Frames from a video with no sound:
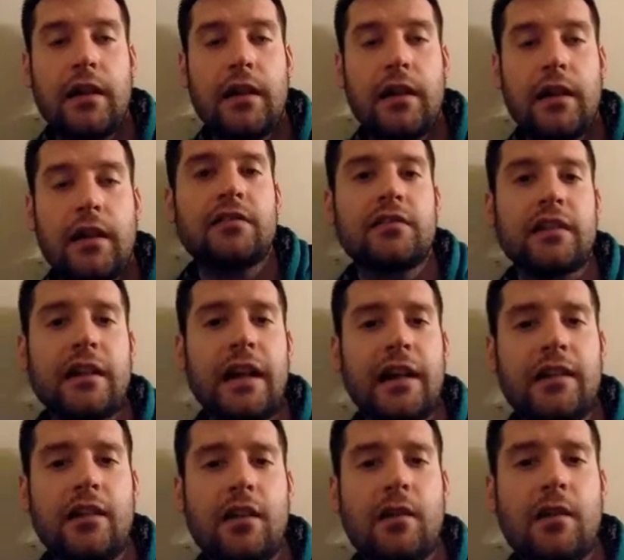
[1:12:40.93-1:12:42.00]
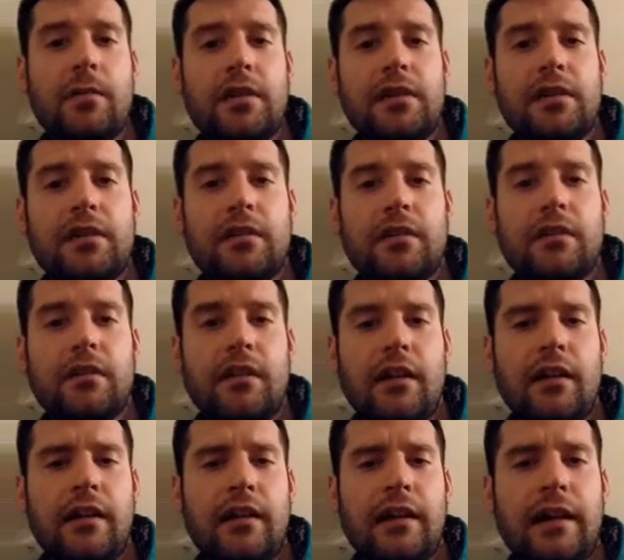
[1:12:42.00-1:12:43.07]
and she's like, I know, but
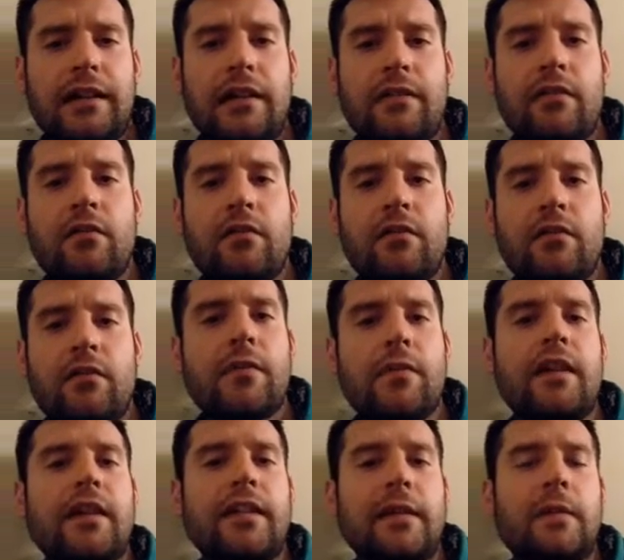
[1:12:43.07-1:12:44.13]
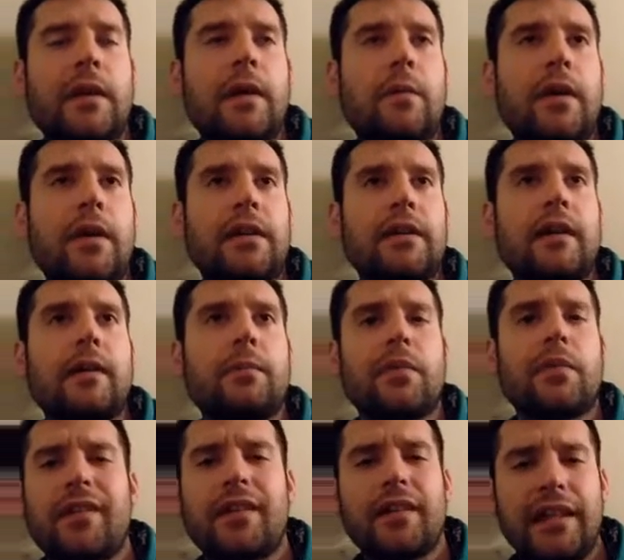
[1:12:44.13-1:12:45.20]
I never remember anything when I wake up,
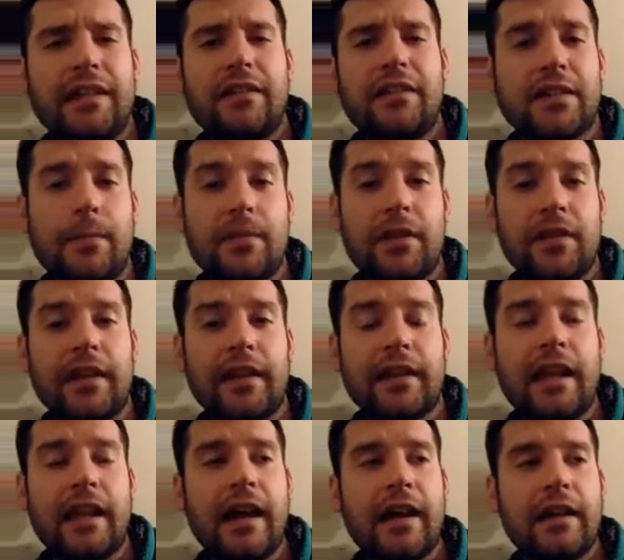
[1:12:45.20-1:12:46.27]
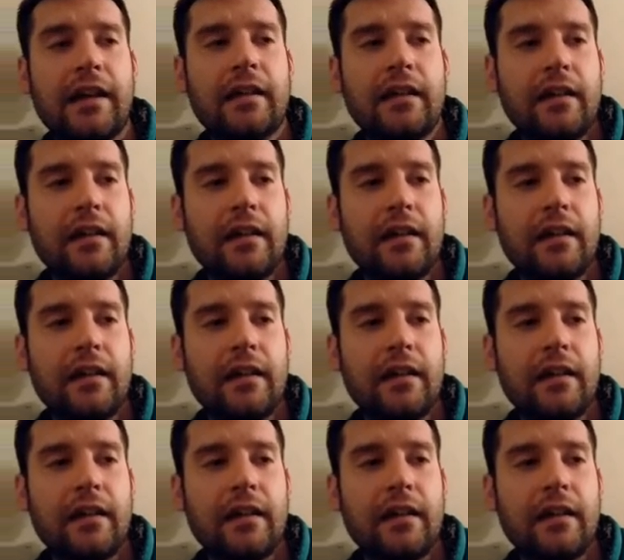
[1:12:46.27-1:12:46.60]
or like something like that.